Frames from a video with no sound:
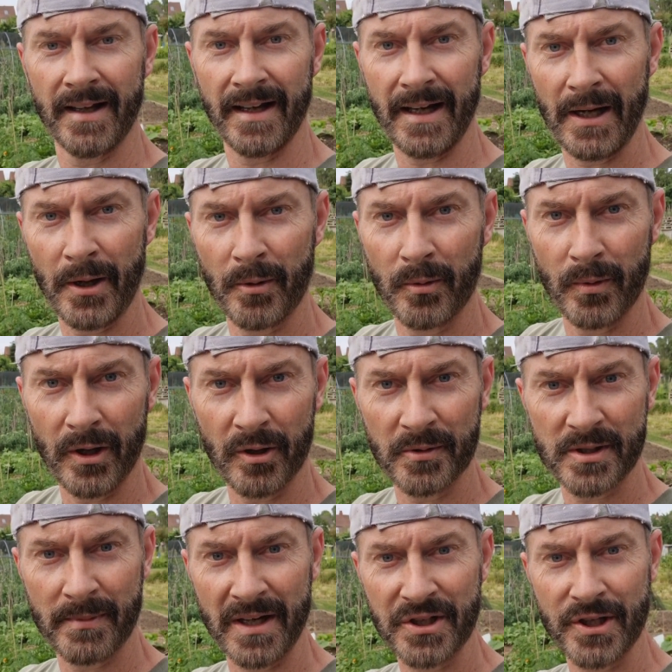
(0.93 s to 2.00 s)
Hello, welcome
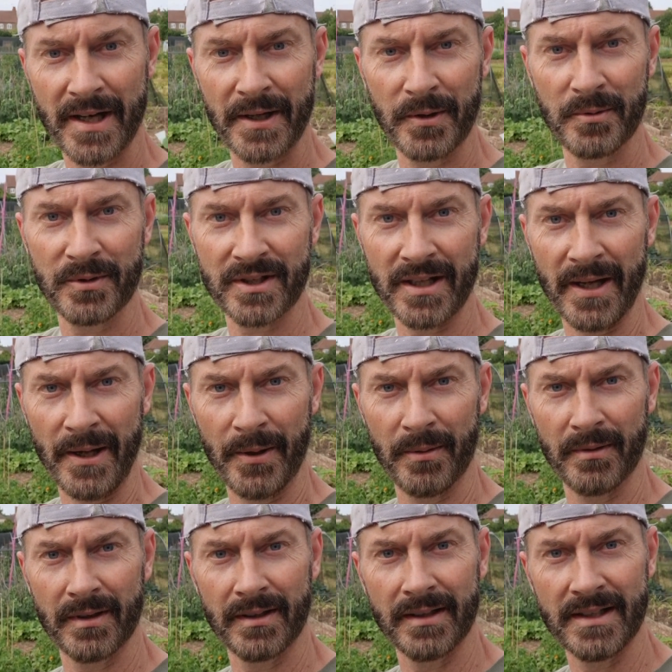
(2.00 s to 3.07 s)
to my channel.
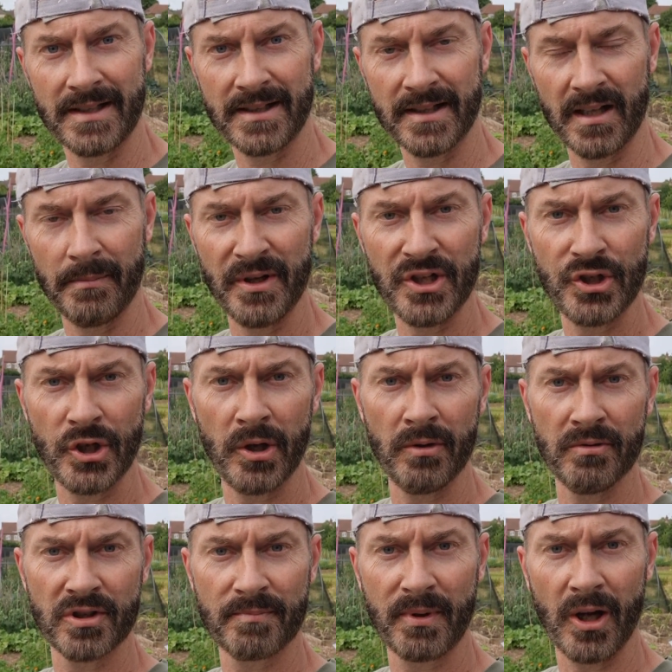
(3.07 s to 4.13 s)
So this is going to be
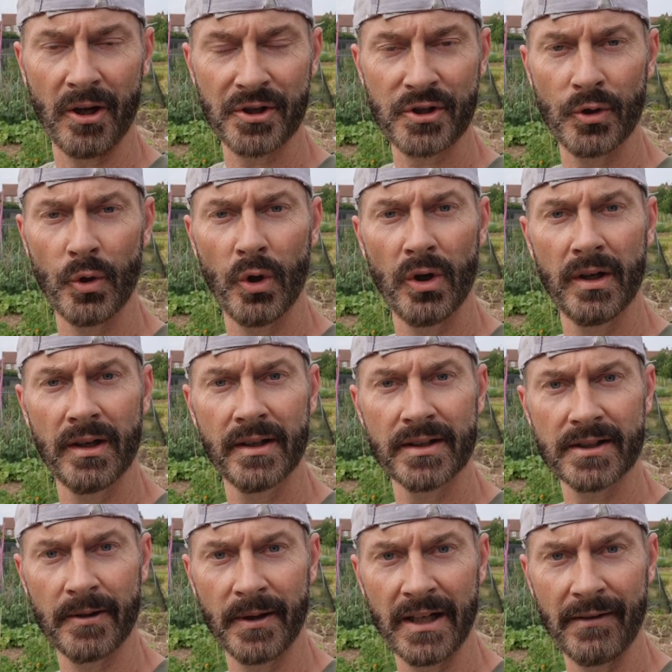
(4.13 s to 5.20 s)
June's plot tour.
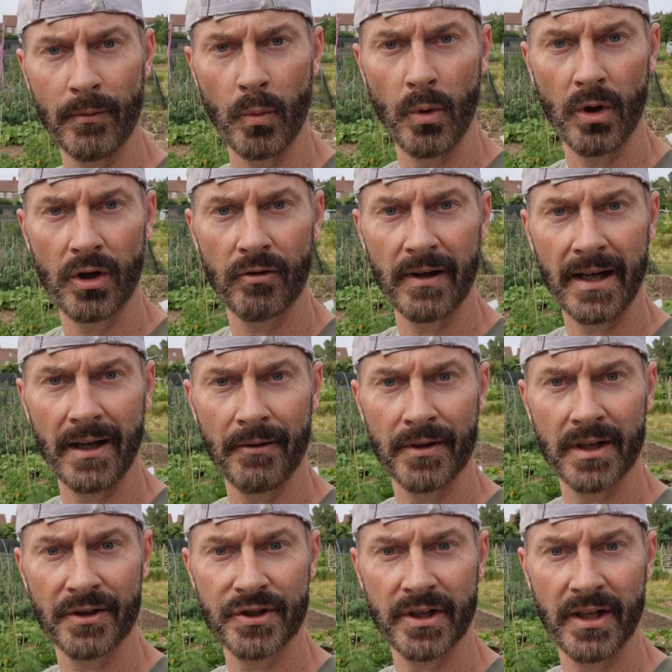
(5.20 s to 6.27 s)
So we're going to have a walk
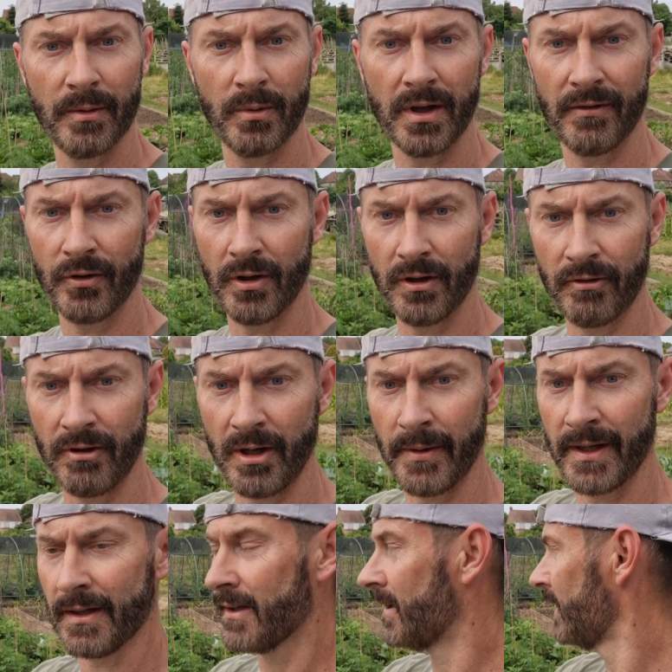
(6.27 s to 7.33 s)
around, I'll show you what I've got
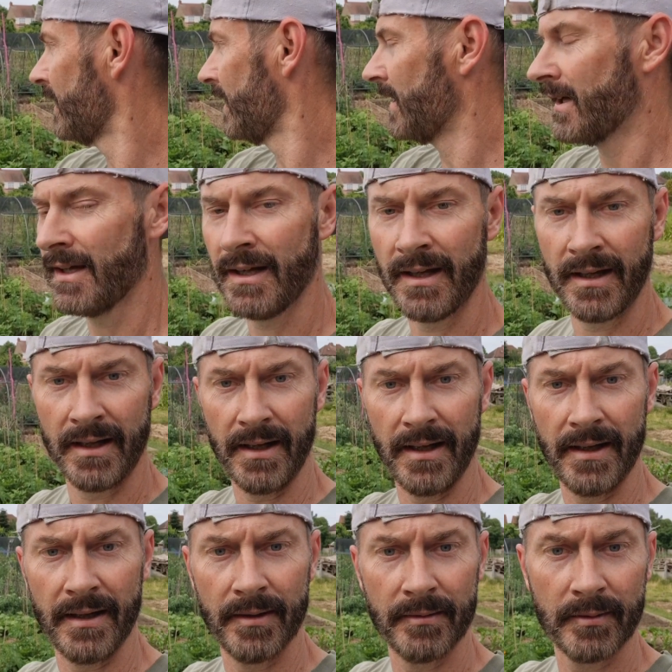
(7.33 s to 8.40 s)
growing,
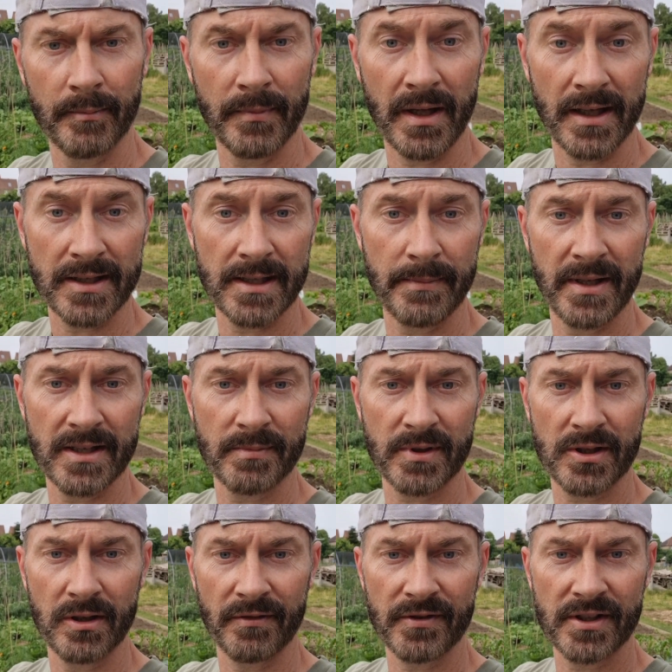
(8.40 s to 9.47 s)
and might actually be some
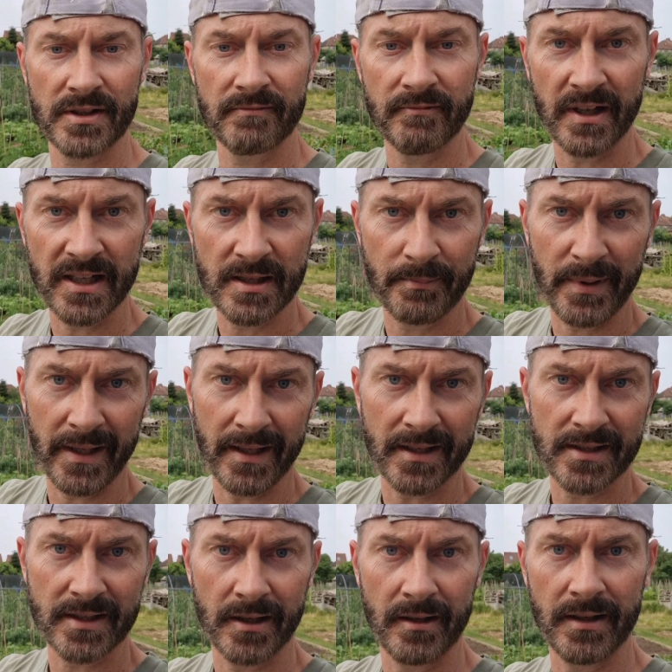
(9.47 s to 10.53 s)
stuff ready to
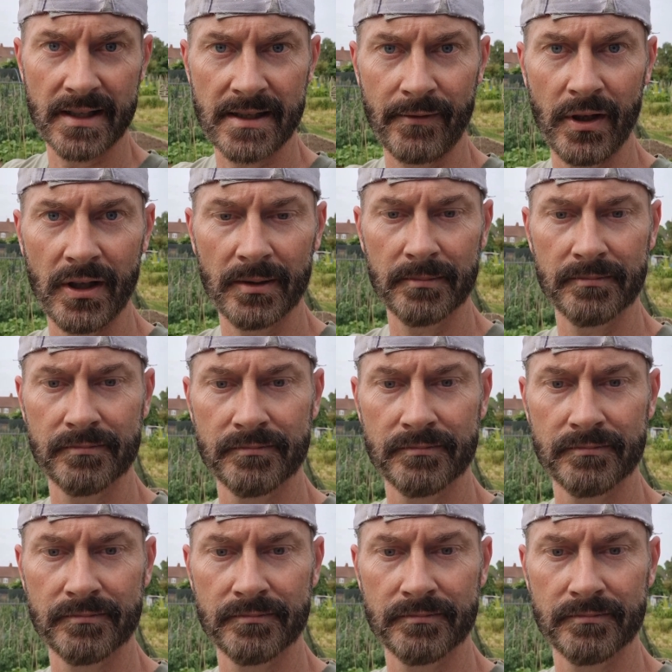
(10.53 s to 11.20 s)
pick, so let's have a look.